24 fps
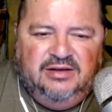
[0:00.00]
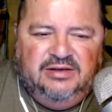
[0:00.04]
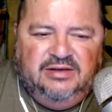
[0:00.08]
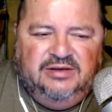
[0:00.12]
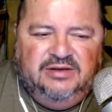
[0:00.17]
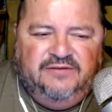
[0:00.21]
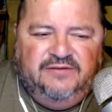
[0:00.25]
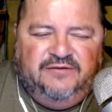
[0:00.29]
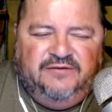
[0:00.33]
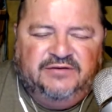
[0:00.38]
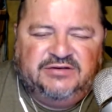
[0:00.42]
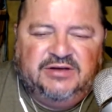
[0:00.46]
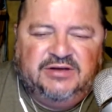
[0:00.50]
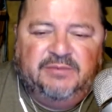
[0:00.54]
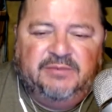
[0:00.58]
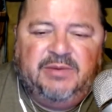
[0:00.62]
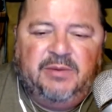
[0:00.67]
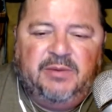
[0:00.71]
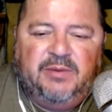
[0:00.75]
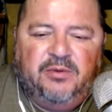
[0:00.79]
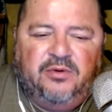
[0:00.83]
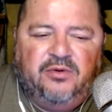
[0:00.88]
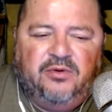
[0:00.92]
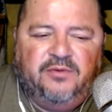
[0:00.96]
For some
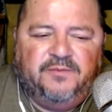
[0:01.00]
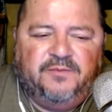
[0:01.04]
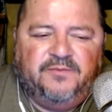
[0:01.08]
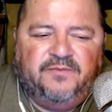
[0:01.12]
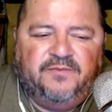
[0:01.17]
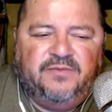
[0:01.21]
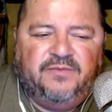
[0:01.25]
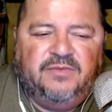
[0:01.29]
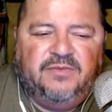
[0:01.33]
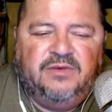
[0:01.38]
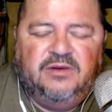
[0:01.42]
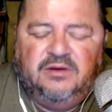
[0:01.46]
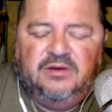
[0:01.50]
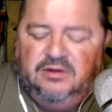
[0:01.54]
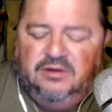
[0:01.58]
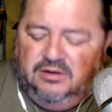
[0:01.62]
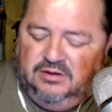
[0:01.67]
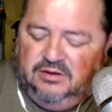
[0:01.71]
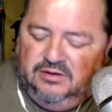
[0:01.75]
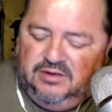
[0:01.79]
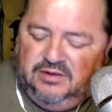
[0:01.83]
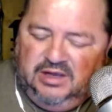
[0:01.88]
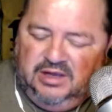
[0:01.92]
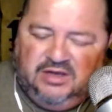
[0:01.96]
people,
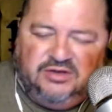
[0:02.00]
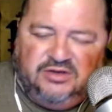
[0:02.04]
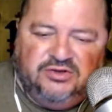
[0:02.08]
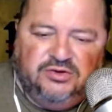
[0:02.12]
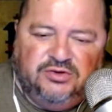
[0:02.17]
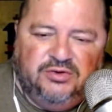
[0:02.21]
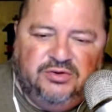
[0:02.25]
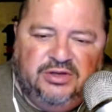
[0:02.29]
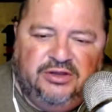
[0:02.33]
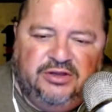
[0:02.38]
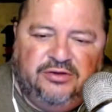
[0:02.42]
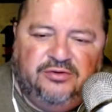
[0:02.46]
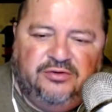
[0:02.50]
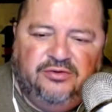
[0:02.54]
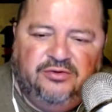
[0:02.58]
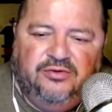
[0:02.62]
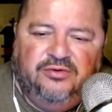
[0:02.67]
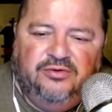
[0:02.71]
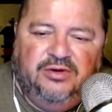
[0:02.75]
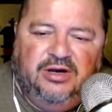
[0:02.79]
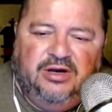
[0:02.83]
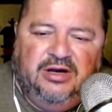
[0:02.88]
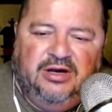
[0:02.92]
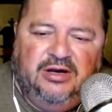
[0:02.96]
they do it through
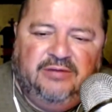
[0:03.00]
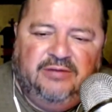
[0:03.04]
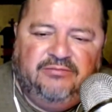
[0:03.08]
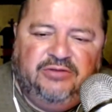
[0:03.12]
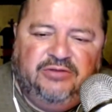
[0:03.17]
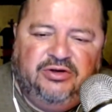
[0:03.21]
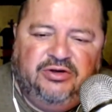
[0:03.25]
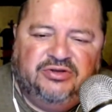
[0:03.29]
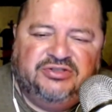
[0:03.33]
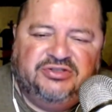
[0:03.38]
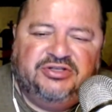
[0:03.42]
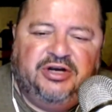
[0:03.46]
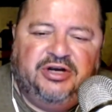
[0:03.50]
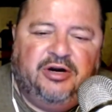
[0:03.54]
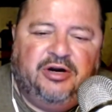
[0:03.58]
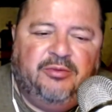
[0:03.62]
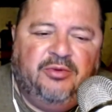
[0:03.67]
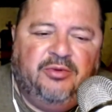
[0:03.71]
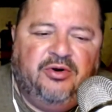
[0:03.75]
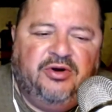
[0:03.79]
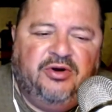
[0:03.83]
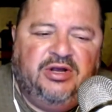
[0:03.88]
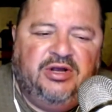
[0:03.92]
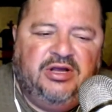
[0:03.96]

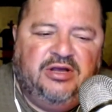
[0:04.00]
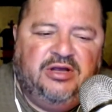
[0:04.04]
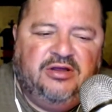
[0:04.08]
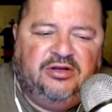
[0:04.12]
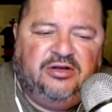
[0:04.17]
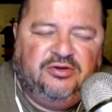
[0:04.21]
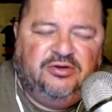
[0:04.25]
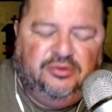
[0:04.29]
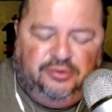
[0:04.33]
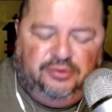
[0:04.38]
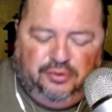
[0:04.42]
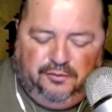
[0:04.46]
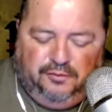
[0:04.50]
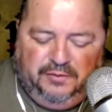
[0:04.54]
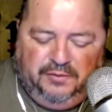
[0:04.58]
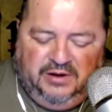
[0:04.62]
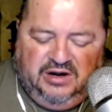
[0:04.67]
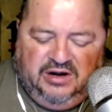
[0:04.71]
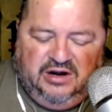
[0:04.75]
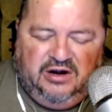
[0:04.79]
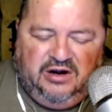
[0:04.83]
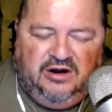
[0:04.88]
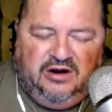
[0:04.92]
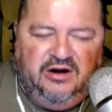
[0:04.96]
ceremony, they do it through
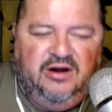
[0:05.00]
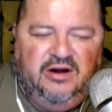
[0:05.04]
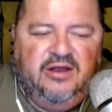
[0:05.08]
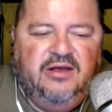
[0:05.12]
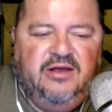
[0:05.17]
prayer,